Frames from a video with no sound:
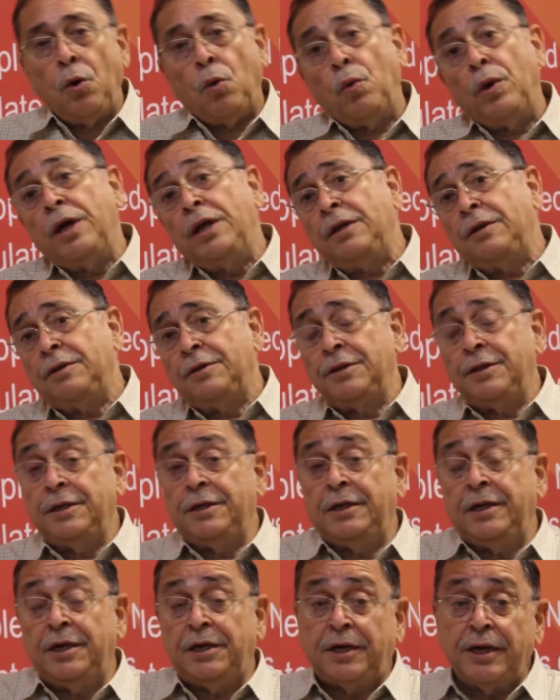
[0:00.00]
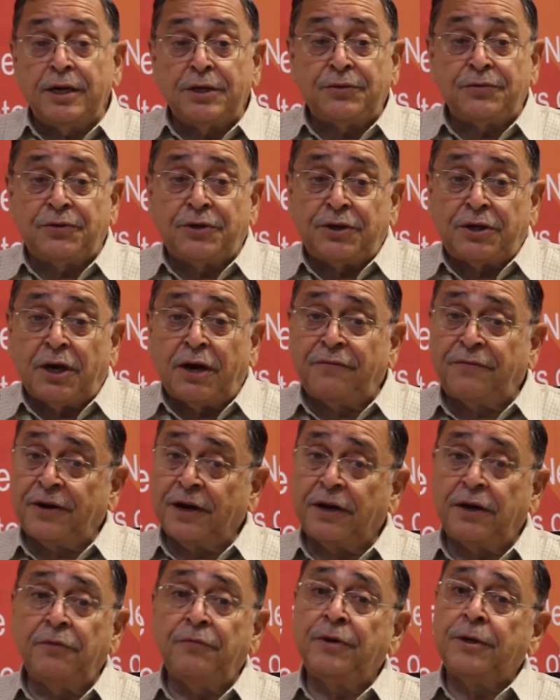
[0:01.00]
Well, the details of the draft
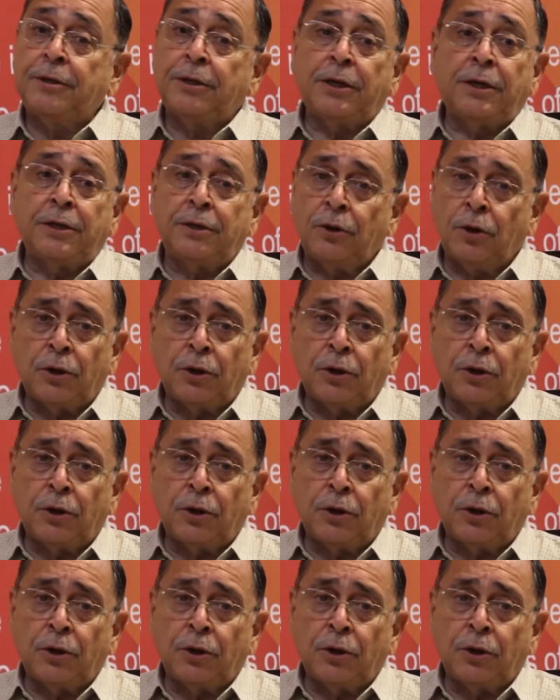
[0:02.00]
agreement are